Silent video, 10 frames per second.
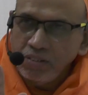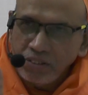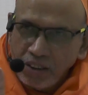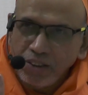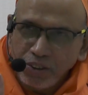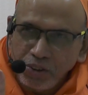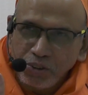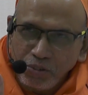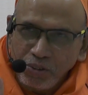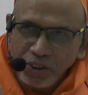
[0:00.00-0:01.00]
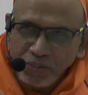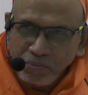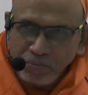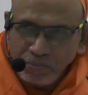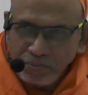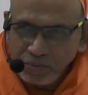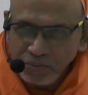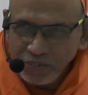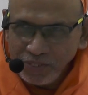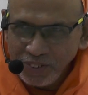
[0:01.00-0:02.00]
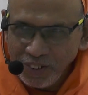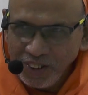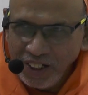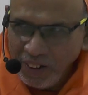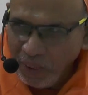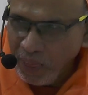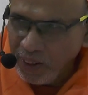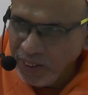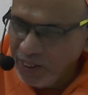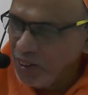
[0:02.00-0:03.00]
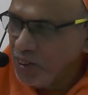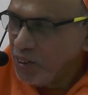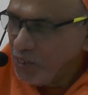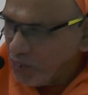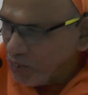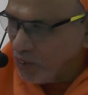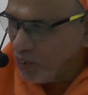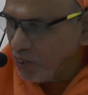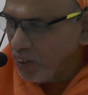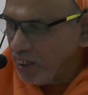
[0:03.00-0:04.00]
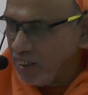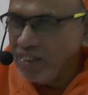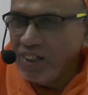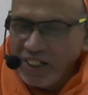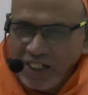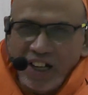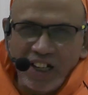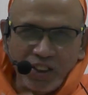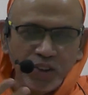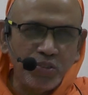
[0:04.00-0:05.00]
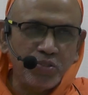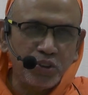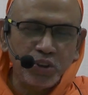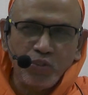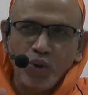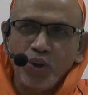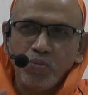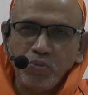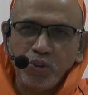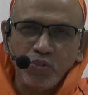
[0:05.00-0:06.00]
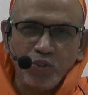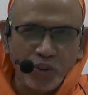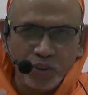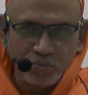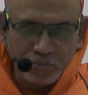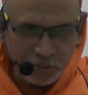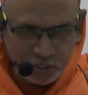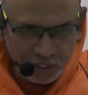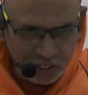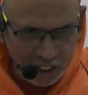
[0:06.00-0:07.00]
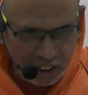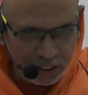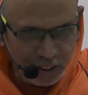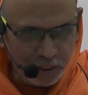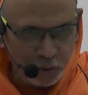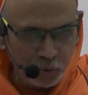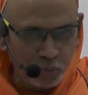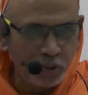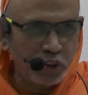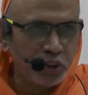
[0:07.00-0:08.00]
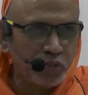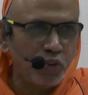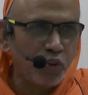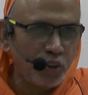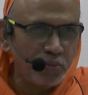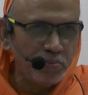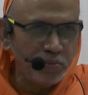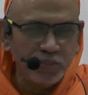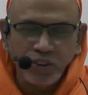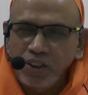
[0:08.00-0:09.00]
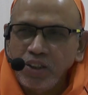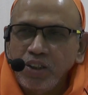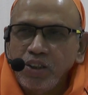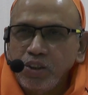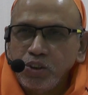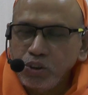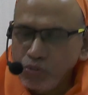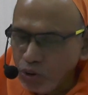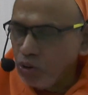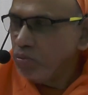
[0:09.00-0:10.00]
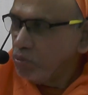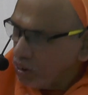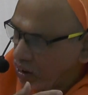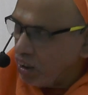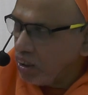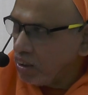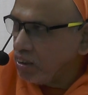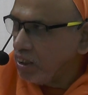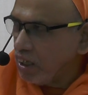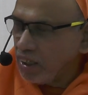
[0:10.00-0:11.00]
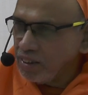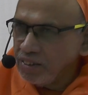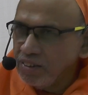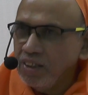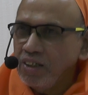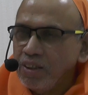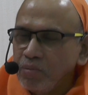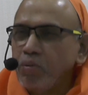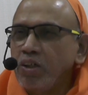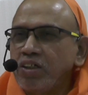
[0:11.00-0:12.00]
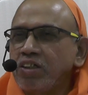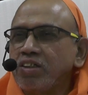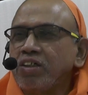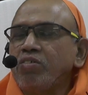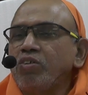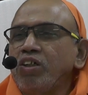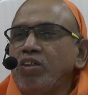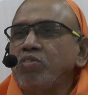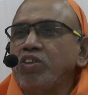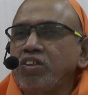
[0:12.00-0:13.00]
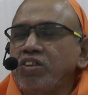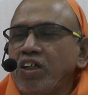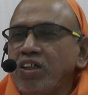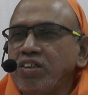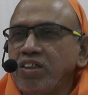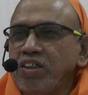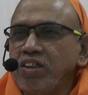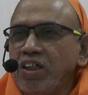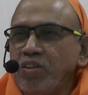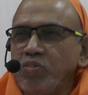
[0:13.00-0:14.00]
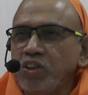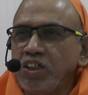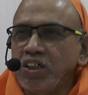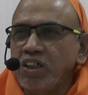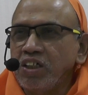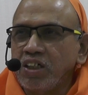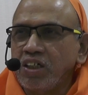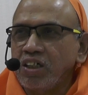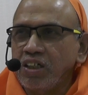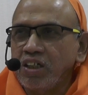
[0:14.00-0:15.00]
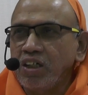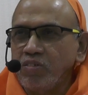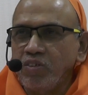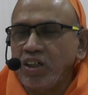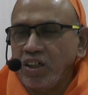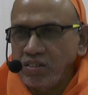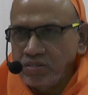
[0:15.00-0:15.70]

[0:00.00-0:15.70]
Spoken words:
That is the story. Okay? So there is the linga in you. Shivoham, Shivoham. Chidananda Rupa Shivoham, Shivoham. It is already there. But it is covered with jealousy, envy, hatred, ill will,